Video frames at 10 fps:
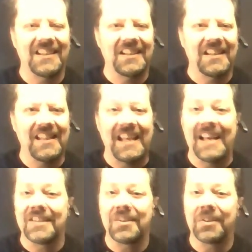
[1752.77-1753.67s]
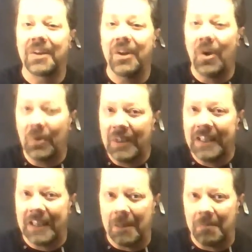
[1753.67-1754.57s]
The answer can only
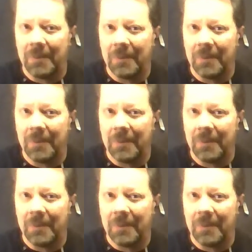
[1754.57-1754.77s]
come